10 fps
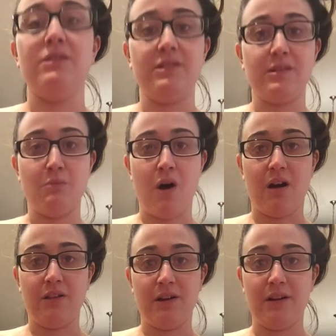
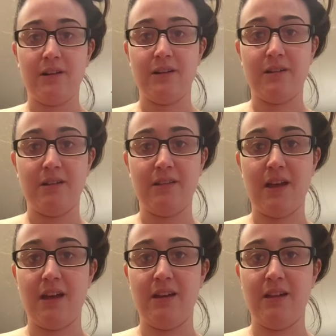smaller
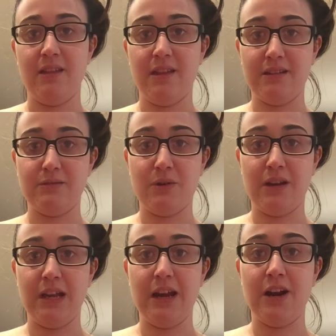than this
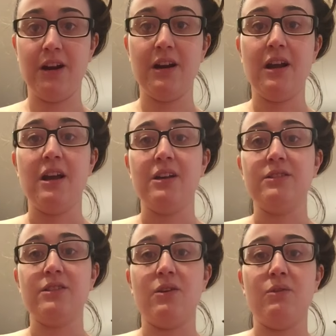one here,
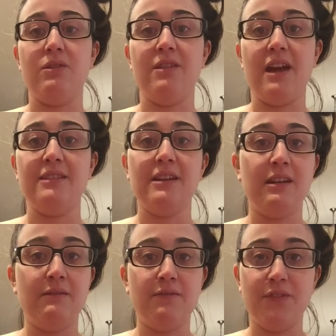so they
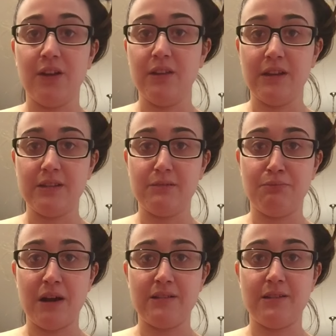didn't fill this
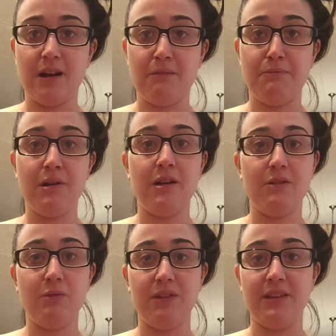breast up
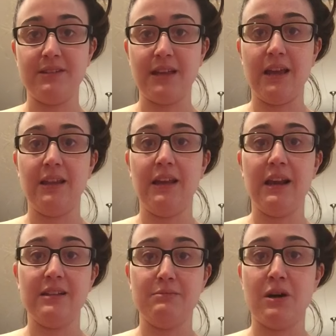with the saline
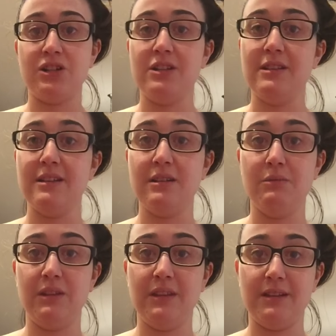as much as they did
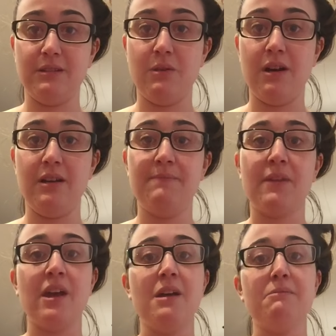with this one.
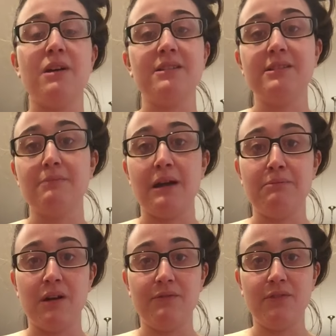Plus, my
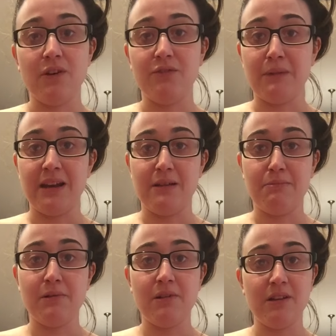blood flow of my
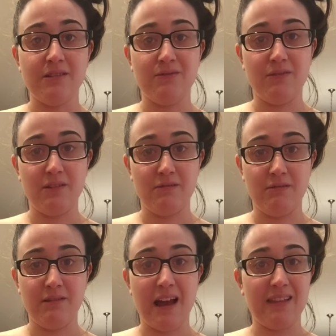nipple is
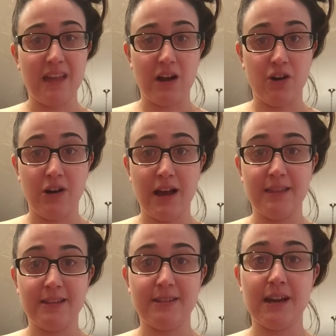not that good
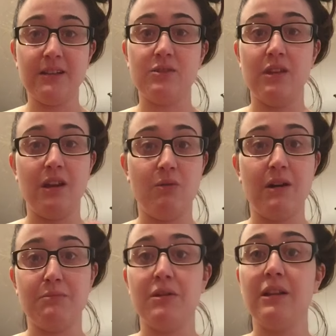on this side, so they don't
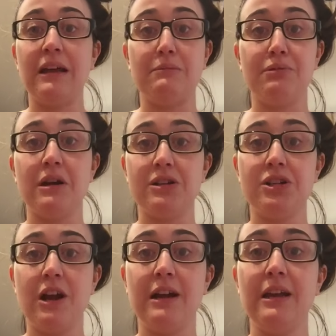want to put a lot of
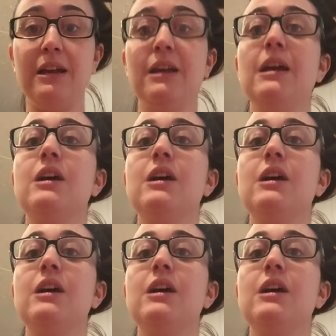pressure on it.